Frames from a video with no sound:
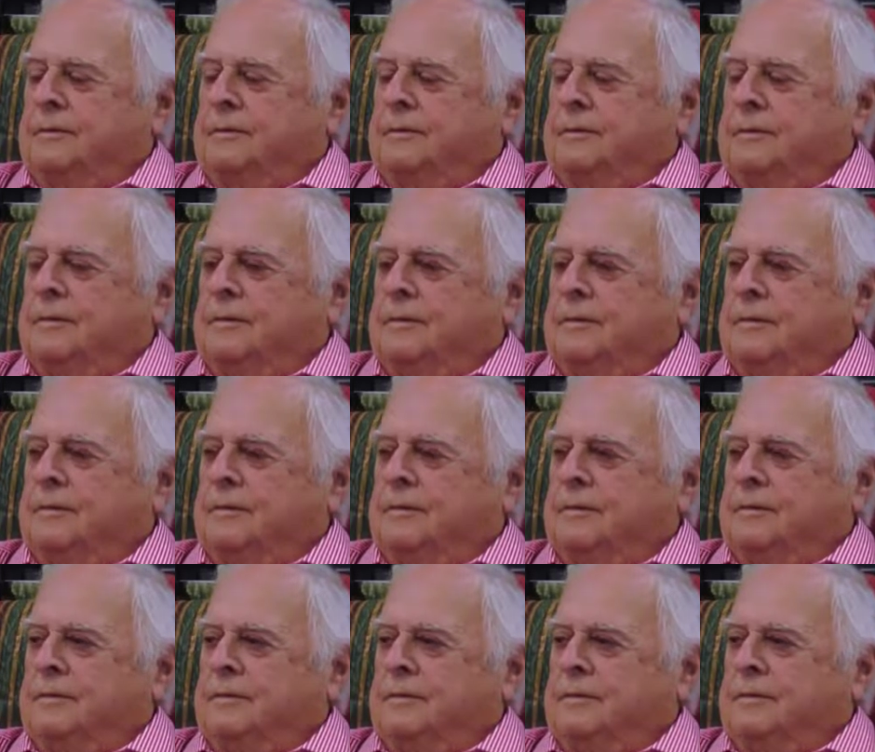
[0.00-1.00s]
On that
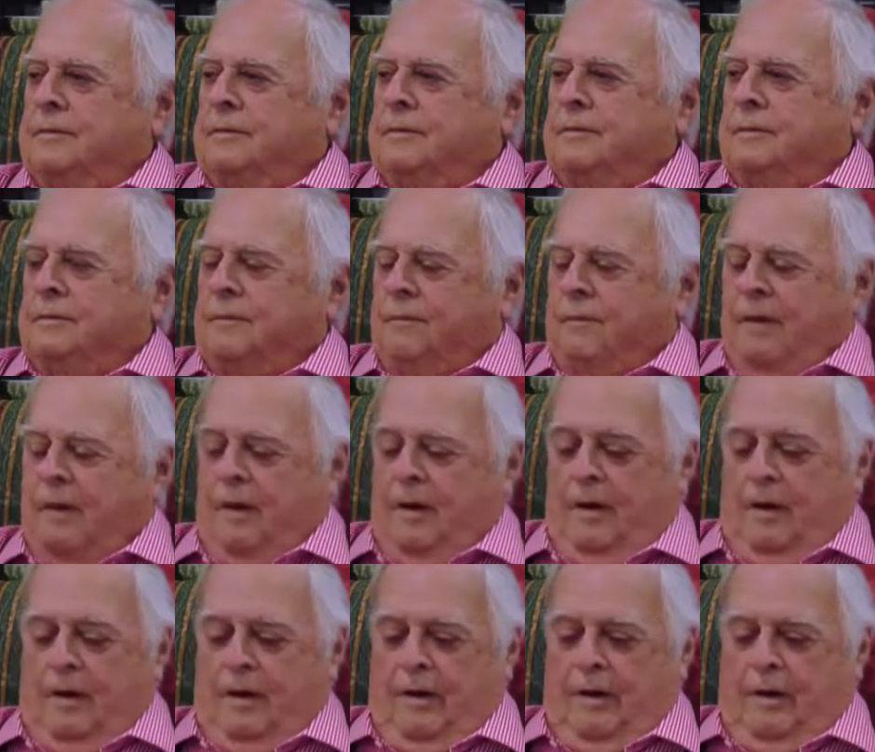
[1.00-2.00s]
note.
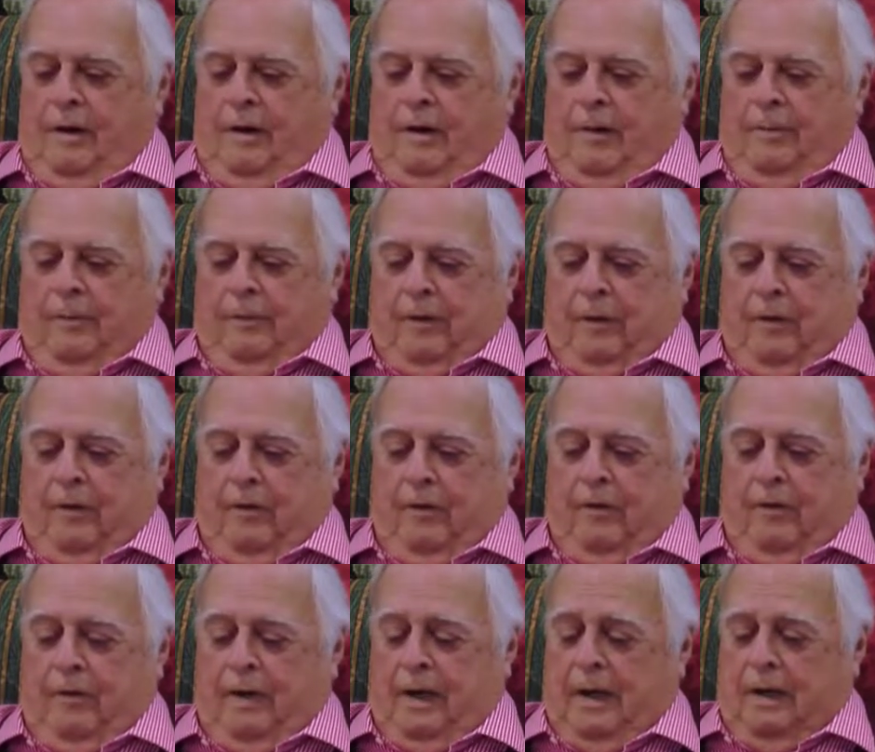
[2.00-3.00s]

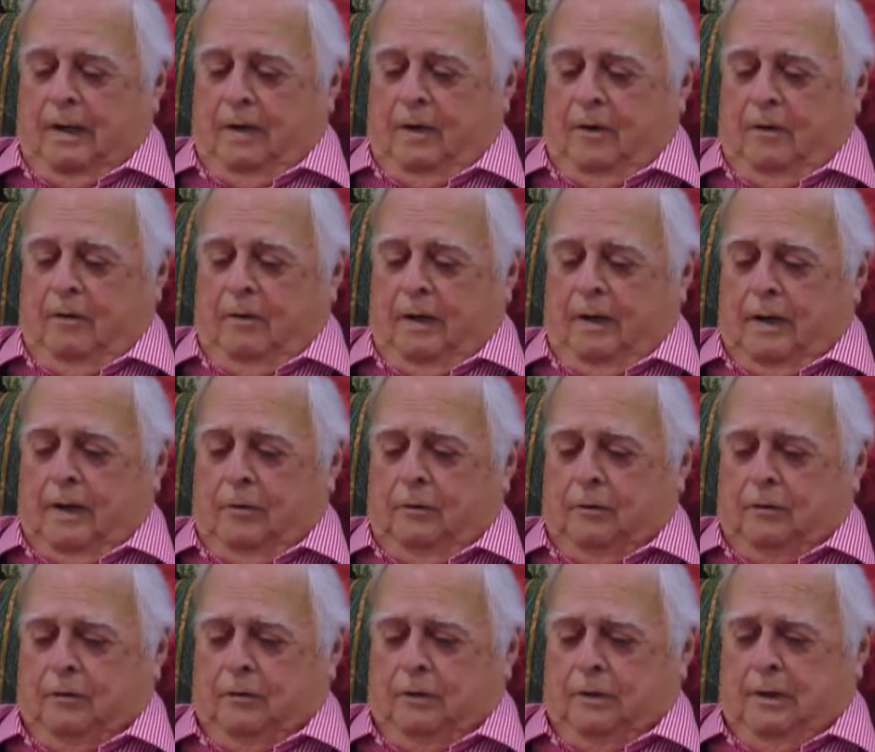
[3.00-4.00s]
On that note, I
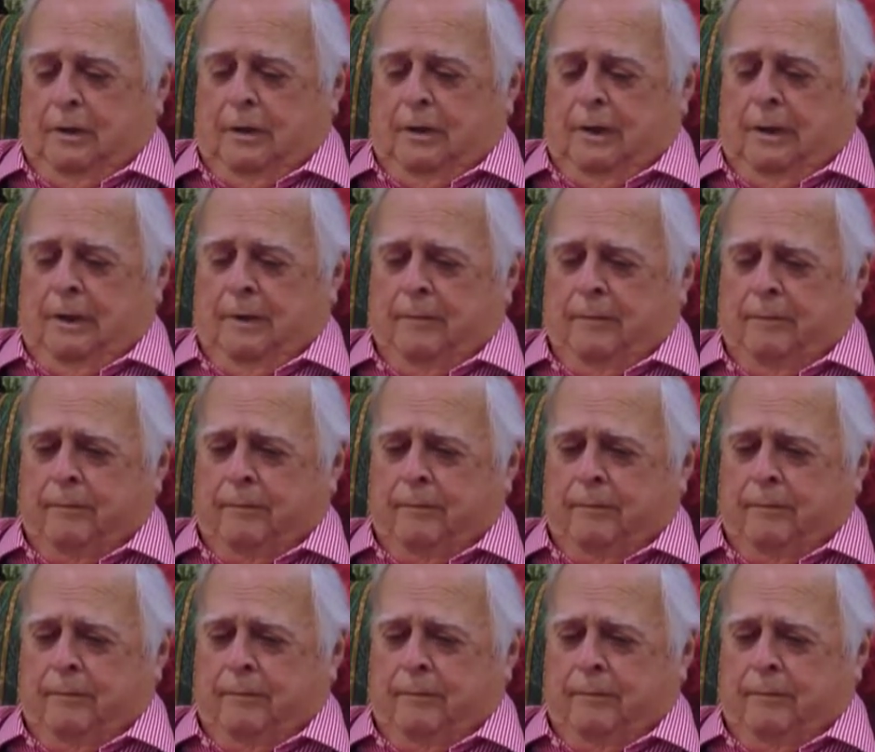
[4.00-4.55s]
would say